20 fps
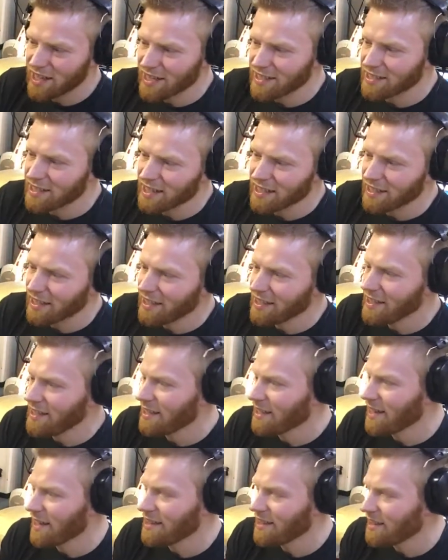that
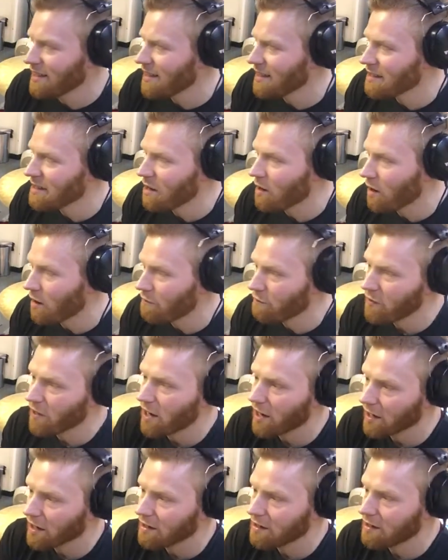technique, and I feel
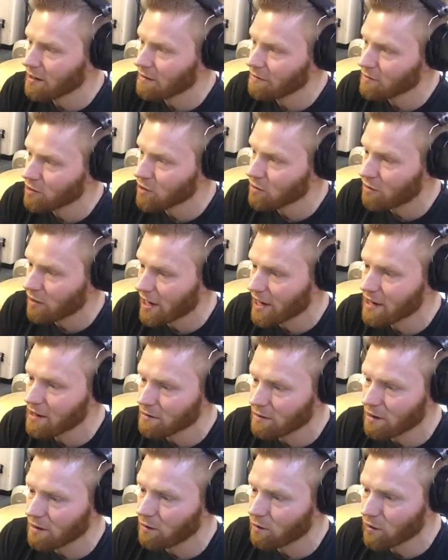like sooner or
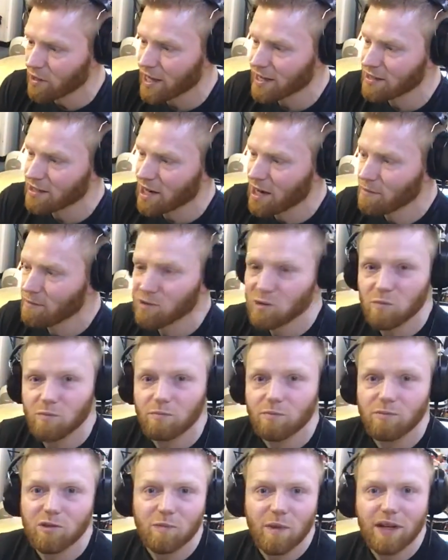later all of that time
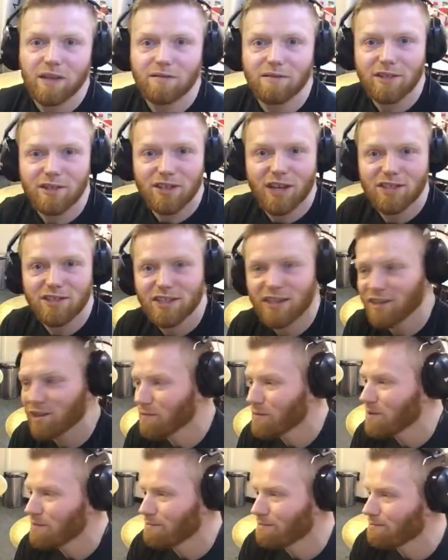spent discussing it
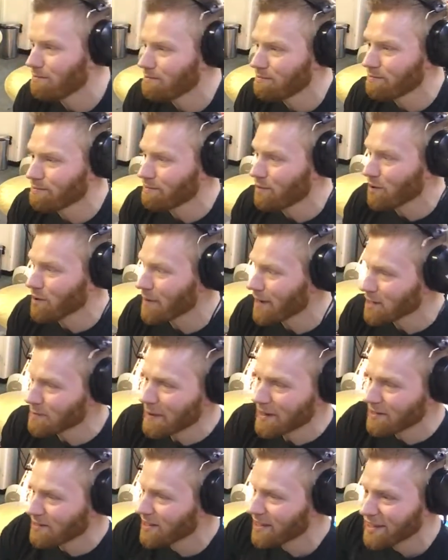could be probably better
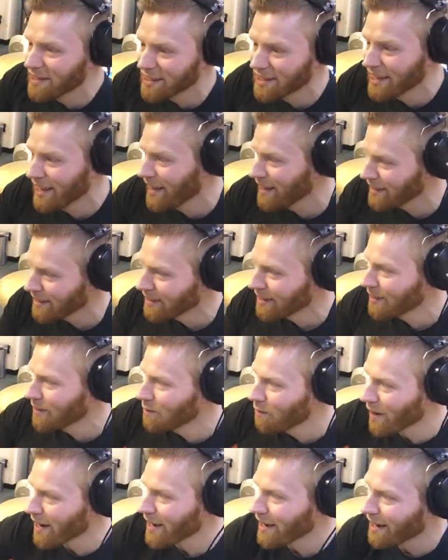spent sitting at a kit,
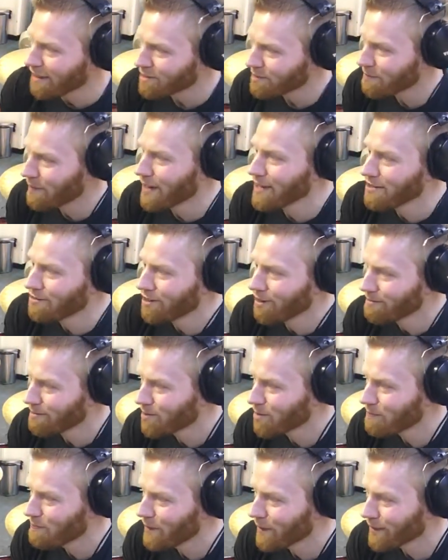whacking out some bass drums,
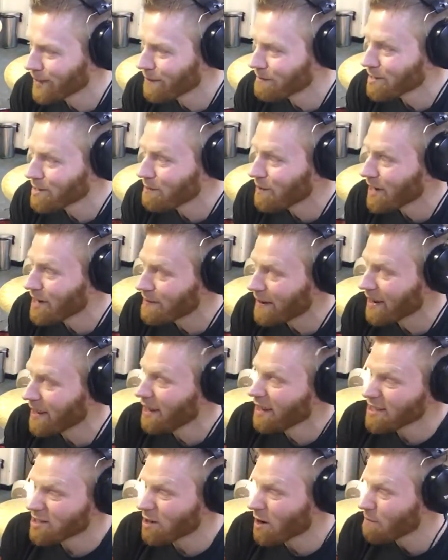just building up your speed, man.
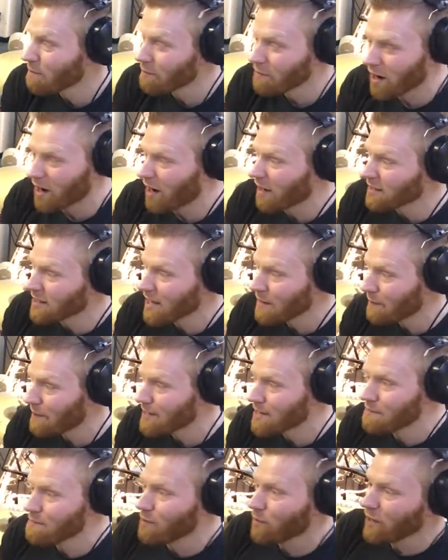So I like to keep
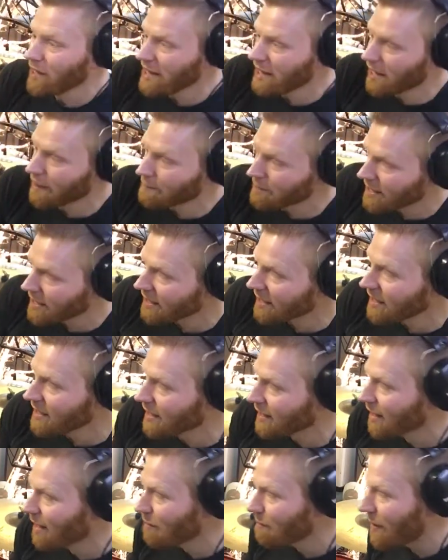it simple. Heel up
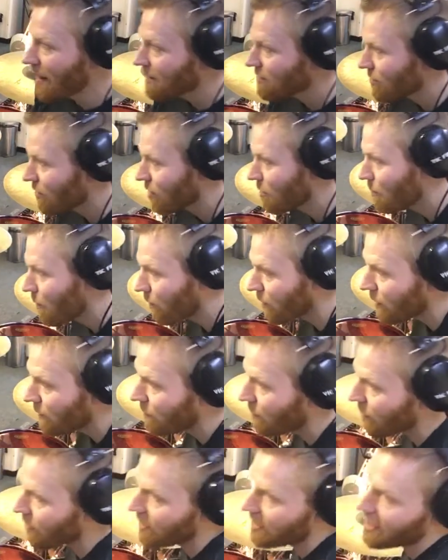technique, bouncing on the ball of your
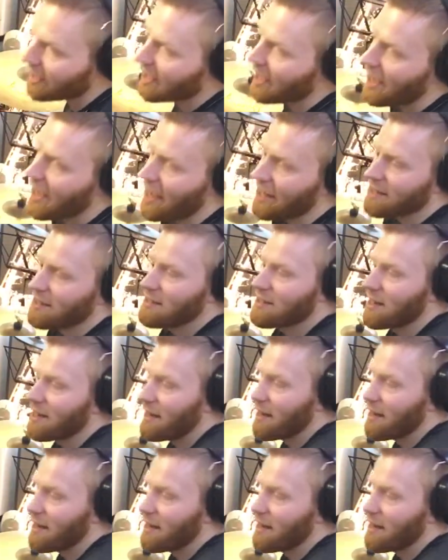foot, and